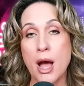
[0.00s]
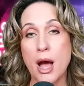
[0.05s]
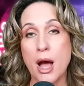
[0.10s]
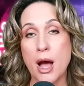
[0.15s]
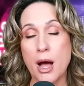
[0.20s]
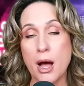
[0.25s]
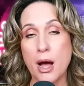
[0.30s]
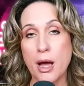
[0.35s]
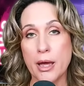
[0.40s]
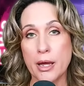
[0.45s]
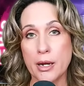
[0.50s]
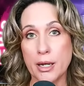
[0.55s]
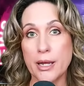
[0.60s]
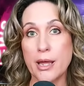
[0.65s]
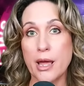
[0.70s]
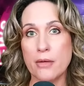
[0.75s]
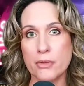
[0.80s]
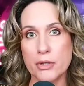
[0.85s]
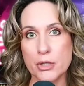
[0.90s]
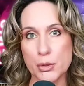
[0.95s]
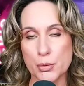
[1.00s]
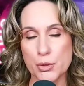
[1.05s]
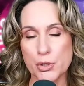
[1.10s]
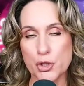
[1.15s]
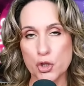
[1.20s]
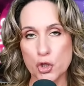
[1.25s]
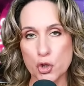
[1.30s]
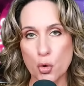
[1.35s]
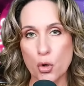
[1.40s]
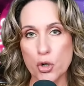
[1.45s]
And again, this was
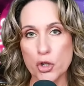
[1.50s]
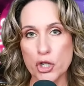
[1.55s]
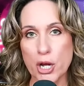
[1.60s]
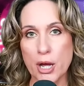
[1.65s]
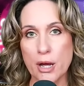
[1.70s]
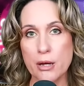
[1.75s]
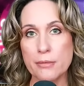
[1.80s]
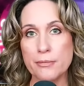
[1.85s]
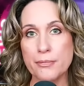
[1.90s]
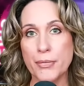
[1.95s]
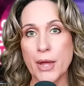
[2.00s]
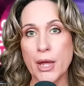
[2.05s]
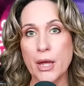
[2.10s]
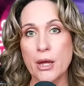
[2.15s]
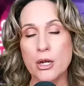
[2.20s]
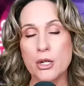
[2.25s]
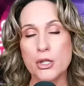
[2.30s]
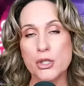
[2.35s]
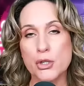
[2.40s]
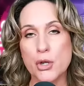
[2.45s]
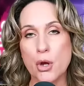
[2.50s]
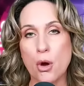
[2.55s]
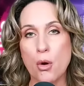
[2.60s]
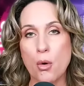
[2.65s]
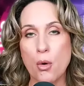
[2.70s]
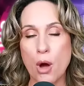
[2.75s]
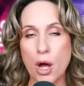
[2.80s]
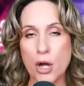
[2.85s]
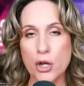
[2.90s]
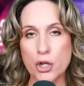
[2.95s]
Georgia.
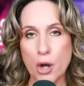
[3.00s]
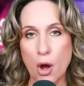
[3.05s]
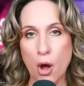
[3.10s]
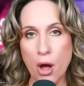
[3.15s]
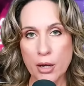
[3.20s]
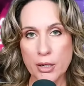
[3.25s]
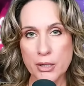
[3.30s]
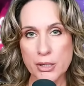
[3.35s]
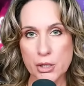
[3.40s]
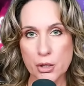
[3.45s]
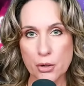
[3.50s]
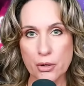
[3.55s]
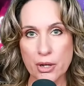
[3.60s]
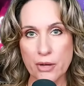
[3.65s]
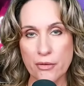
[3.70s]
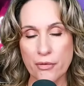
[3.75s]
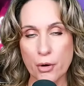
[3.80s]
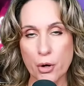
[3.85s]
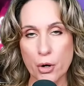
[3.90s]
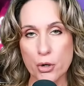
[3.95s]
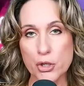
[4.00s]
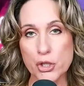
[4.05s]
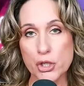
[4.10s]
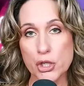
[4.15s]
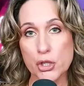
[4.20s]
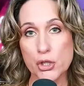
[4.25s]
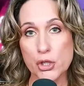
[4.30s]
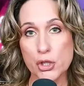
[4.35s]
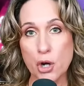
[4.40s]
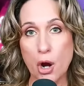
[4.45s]
So on August 31st,
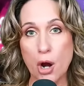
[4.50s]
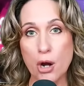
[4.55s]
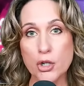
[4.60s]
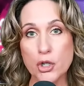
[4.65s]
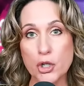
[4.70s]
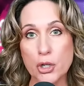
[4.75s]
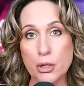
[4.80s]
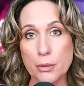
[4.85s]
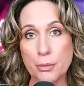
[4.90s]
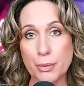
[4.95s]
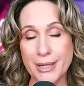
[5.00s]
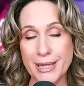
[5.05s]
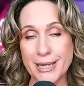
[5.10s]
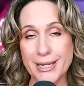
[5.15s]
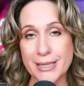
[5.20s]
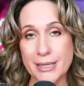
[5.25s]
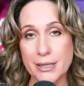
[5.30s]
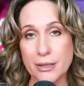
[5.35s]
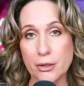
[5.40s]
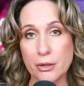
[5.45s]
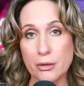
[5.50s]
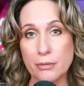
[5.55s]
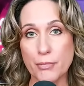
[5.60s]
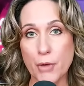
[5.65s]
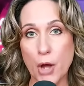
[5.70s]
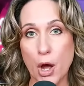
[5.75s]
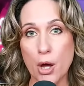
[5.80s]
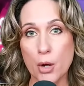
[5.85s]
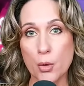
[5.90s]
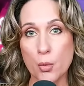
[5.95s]
Stark took a plea deal
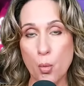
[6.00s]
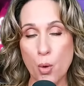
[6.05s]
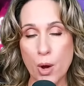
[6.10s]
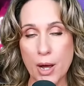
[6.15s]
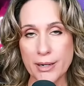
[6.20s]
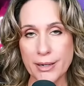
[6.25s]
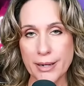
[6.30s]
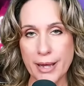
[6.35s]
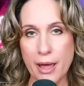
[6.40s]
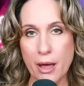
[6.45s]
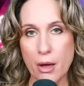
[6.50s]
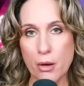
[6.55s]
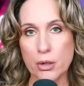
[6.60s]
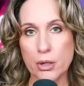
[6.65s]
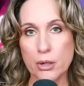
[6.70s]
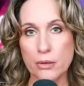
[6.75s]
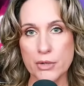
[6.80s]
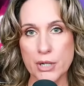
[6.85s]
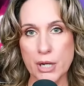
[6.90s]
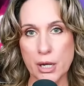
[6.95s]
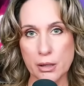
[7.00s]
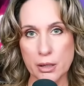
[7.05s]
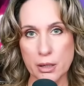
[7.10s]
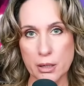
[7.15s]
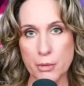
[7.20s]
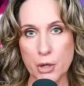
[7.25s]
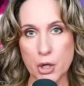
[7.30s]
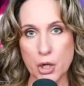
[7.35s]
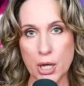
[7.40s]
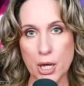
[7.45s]
on one count of
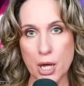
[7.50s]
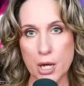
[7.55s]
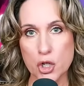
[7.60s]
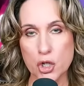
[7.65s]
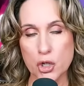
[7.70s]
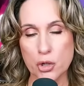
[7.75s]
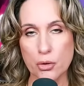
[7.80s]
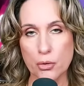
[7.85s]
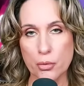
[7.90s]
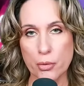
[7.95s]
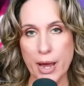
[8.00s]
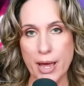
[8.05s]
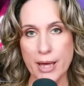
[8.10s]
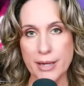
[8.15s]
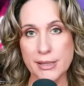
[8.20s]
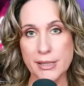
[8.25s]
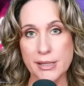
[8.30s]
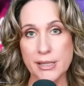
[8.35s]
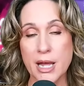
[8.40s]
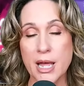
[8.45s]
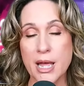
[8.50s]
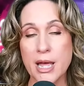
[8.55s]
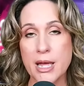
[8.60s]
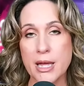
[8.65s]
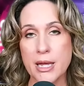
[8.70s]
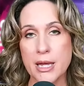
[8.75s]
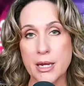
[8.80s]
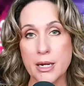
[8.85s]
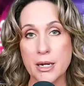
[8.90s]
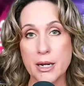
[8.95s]
telecommunication threats.
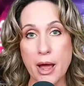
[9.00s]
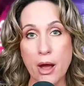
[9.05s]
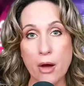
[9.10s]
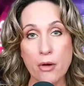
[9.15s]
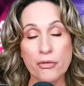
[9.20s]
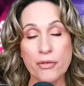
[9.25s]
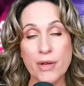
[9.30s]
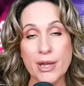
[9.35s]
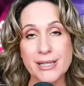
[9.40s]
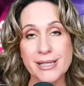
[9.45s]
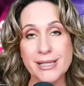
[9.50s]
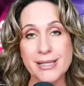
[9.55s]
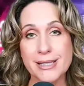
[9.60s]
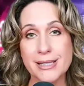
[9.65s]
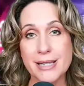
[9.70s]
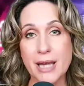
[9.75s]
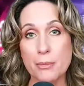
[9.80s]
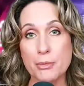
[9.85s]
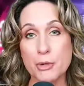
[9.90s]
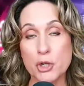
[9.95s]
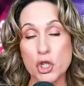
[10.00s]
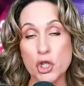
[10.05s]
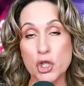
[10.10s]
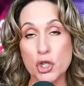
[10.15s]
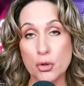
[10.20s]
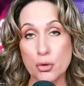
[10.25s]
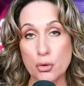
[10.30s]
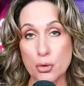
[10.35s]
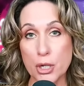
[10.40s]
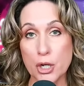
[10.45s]
He now faces up to
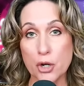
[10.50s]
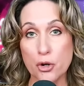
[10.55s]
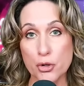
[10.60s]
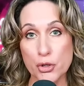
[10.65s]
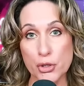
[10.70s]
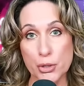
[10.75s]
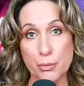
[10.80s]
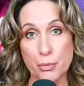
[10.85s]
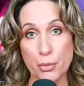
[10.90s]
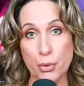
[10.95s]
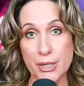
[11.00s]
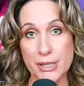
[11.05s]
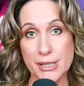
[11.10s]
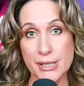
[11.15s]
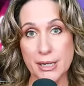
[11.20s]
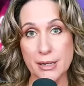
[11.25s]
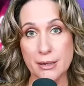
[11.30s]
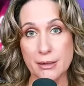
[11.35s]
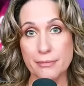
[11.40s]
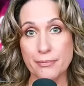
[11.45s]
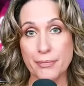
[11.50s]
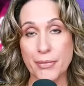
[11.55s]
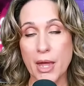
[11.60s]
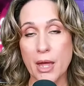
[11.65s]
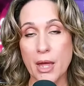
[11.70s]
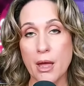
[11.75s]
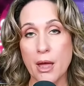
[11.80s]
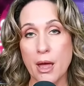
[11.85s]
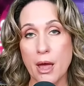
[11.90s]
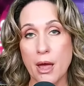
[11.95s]
2 years in prison.
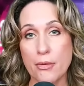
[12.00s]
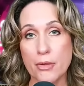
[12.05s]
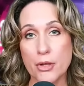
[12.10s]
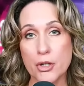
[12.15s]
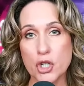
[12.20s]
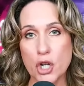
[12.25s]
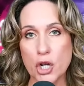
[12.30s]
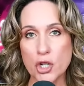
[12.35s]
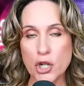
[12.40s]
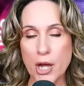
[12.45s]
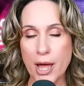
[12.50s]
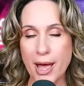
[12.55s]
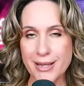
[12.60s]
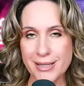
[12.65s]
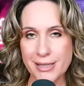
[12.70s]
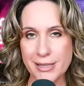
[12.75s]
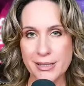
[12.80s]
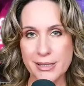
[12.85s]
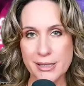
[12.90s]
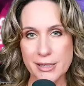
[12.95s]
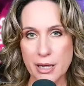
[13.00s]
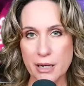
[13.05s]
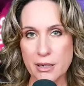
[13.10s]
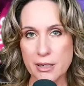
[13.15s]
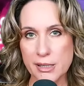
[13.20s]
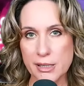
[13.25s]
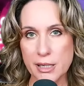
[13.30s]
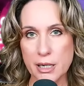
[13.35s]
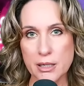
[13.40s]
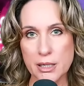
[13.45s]
And the judge hasn't set a
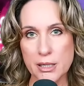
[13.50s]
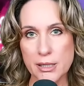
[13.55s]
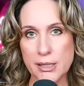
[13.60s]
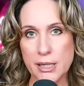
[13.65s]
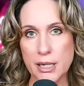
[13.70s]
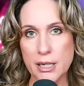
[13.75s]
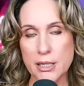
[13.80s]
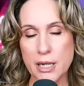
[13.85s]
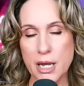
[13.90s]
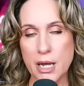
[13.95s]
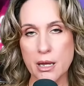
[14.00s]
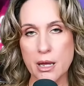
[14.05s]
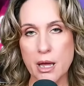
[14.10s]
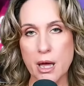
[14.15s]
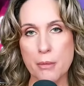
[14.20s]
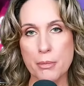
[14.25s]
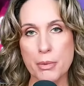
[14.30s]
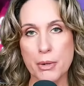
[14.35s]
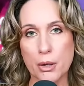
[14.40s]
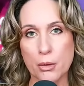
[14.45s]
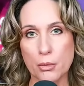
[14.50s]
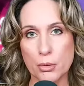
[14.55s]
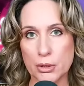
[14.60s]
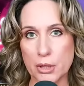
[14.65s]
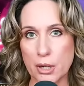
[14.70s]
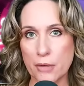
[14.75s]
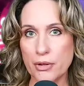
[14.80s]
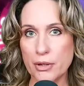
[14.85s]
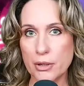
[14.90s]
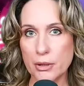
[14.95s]
sentencing date yet, but I will
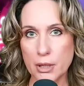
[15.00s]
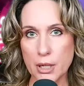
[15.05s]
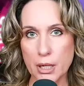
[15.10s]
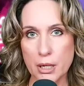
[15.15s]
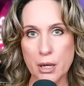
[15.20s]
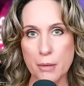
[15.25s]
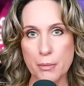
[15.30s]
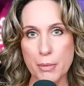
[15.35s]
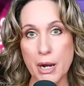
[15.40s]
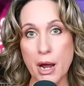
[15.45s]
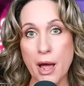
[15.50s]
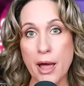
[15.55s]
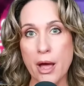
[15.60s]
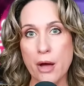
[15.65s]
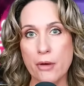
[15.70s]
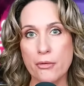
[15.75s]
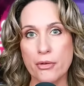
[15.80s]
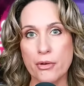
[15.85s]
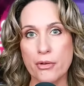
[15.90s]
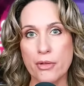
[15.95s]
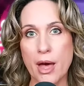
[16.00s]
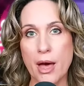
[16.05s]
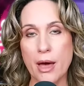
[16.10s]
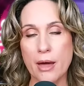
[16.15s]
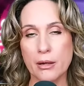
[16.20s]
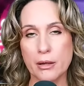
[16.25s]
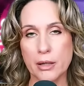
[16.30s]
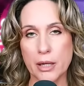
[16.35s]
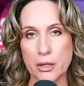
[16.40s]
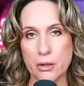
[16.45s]
definitely keep an eye out for
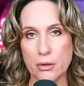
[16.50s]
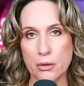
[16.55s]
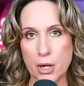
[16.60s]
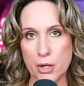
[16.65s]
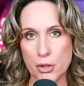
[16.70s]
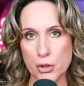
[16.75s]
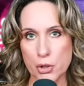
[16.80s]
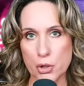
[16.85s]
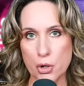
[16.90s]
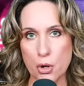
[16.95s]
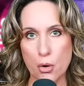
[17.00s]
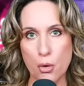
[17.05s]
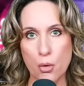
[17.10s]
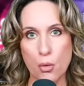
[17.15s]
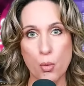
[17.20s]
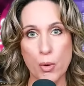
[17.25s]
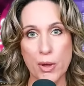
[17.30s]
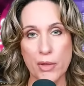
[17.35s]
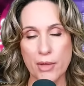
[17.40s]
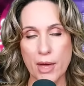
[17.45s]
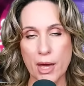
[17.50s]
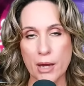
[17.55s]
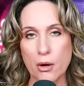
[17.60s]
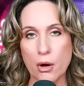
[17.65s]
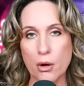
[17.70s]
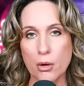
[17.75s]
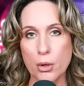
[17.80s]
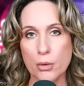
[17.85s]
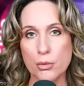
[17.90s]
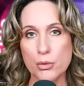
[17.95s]
that. I'll let you guys know when that
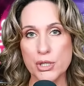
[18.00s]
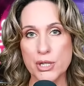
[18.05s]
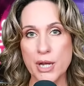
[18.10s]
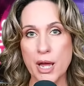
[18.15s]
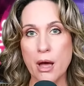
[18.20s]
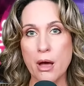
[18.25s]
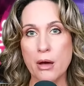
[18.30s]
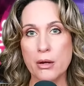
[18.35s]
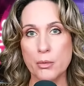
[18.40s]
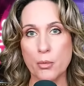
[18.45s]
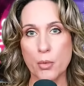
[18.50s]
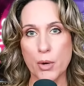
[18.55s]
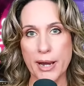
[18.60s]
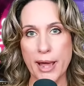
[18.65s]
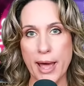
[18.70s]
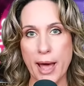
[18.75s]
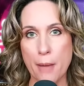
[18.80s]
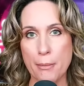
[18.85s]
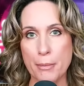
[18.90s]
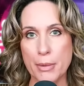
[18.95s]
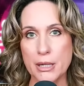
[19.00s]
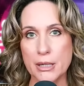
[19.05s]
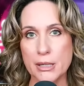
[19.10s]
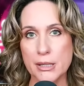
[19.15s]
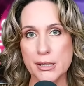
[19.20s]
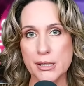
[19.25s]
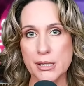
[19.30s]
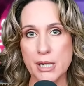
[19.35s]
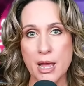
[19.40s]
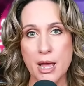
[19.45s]
all goes down and what
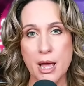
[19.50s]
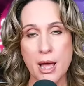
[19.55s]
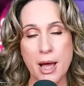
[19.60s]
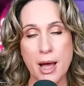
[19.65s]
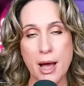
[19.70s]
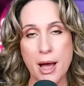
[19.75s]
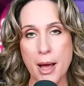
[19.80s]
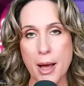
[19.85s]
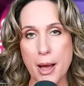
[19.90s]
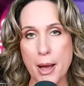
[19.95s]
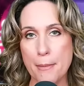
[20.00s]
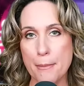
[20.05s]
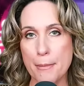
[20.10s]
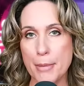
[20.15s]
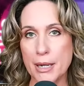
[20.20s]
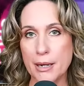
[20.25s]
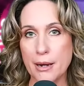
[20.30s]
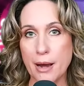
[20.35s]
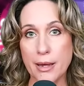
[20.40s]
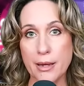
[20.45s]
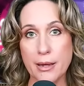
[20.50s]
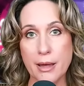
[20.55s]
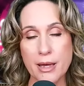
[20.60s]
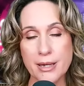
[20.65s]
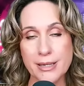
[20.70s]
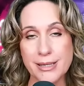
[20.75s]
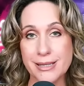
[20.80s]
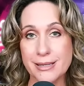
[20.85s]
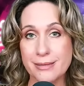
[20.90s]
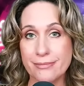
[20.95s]
happens. But I
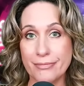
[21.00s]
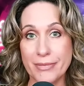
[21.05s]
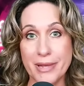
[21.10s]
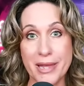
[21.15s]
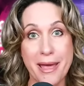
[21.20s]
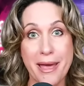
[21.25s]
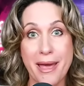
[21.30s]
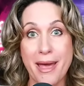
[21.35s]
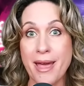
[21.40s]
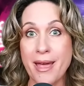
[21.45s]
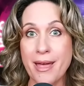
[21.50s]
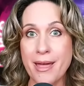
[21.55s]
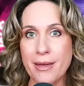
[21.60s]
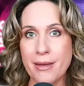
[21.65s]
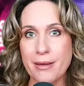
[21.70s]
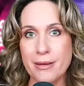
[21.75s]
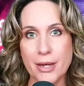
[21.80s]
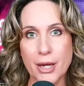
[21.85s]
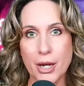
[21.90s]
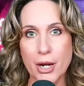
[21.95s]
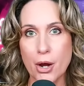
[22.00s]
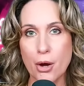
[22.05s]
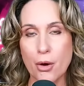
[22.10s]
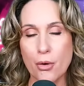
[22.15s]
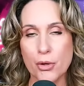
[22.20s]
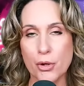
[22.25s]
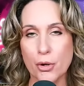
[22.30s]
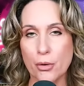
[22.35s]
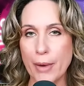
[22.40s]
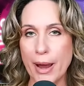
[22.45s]
guess, yay, you
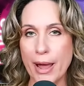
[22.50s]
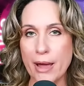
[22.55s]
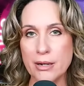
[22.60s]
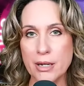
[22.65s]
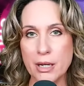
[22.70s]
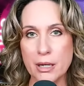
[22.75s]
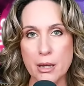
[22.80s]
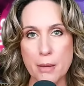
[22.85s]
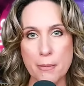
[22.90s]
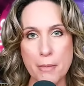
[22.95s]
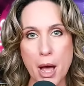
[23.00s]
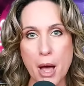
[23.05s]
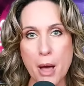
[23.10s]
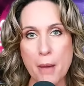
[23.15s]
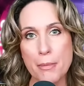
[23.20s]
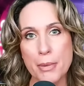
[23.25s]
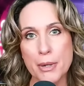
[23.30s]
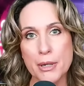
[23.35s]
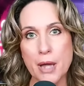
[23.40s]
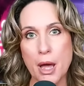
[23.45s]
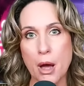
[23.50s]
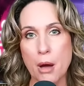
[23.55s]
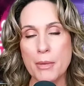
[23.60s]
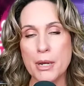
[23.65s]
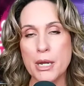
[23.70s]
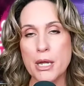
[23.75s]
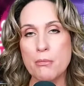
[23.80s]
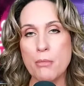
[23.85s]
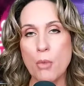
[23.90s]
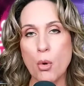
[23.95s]
know, they're rounding them up. But how
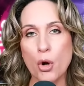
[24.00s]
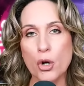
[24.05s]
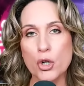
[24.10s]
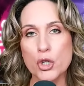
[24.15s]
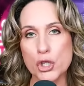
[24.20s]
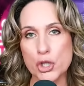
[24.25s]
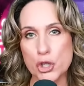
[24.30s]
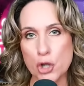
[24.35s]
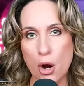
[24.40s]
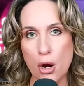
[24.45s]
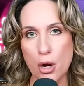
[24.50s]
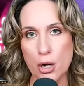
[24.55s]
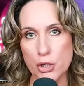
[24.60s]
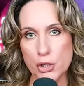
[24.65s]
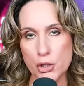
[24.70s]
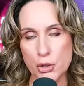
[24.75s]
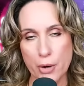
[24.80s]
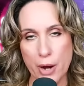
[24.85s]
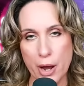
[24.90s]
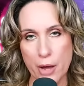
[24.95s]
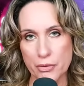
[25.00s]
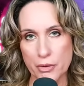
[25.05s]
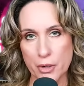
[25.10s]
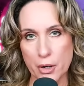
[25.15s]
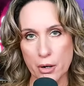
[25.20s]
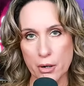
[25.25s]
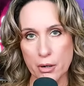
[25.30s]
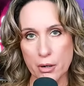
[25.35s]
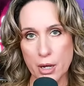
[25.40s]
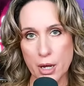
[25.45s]
many more Starks are out
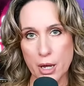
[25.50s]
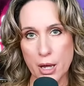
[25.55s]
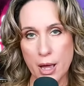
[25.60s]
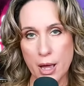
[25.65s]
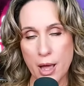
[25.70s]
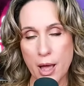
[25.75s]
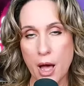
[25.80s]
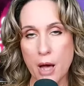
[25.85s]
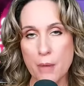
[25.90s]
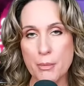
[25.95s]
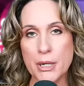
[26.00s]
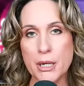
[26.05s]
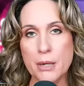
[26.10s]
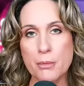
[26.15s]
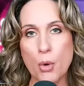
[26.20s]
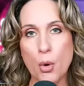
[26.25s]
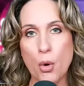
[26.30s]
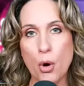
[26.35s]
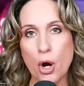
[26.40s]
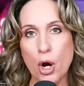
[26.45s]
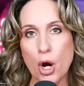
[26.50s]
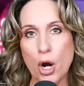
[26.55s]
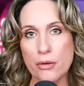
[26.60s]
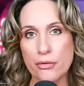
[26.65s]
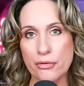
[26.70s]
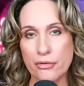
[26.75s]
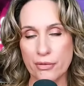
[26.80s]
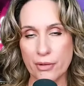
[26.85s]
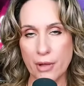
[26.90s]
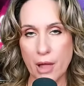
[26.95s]
there? How many more are
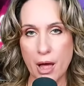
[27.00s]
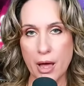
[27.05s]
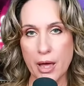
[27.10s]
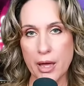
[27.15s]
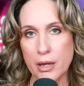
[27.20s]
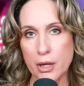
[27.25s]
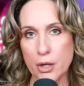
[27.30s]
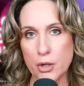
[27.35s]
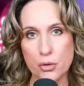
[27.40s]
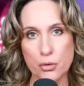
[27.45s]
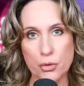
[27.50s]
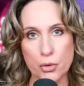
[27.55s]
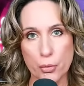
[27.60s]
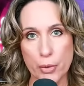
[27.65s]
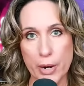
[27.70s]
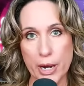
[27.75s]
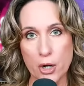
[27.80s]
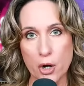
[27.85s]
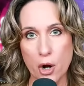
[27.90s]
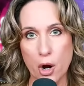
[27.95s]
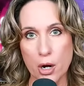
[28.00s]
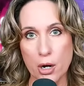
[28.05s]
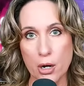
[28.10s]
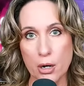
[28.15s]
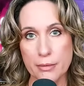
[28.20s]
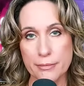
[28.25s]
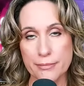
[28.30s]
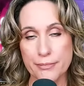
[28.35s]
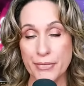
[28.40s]
flying under the radar?